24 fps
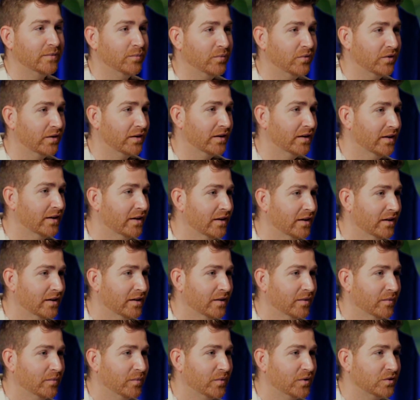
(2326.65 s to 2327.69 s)
Absolutely. And
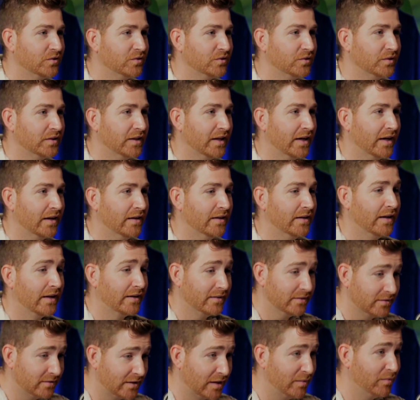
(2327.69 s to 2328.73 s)
pursuing that. And that
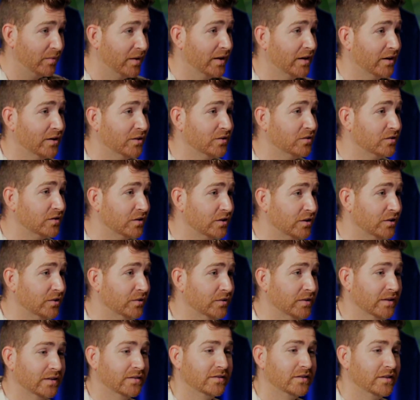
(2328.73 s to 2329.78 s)
same thing goes to you in
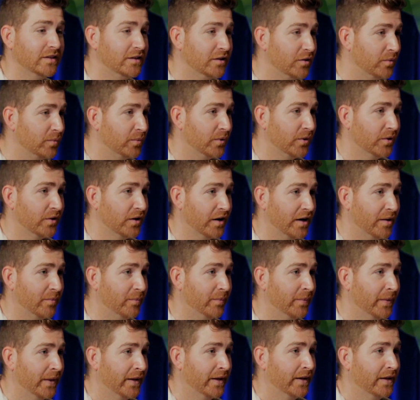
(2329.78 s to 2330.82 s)
the CEO program.
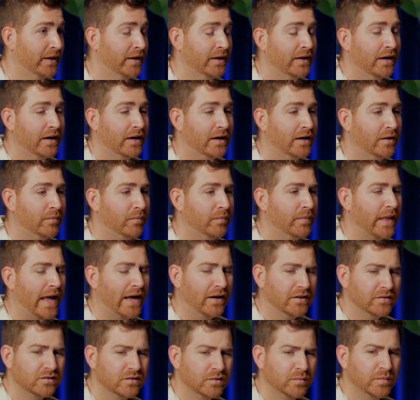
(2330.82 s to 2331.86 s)
How
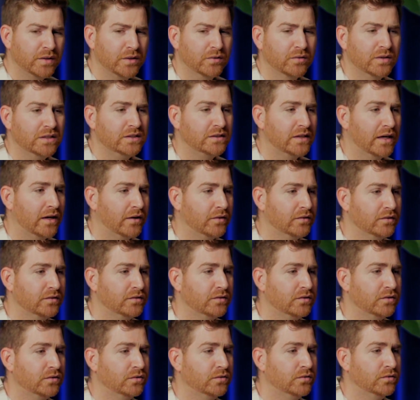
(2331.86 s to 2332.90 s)
does somebody reach out
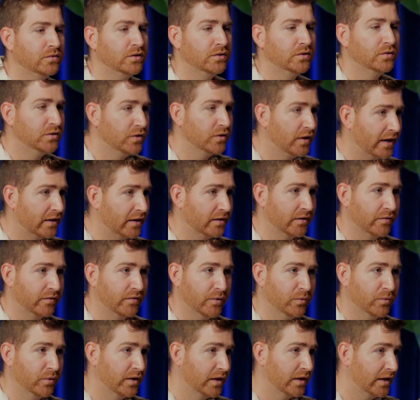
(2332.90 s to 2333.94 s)
to you directly if they
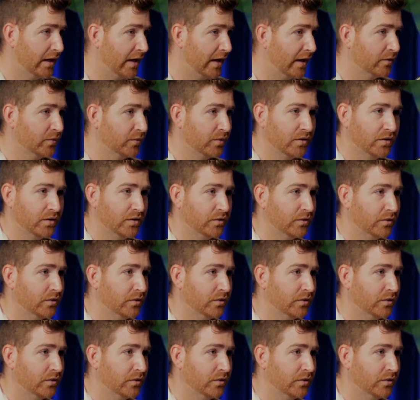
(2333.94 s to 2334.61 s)
want to connect with you?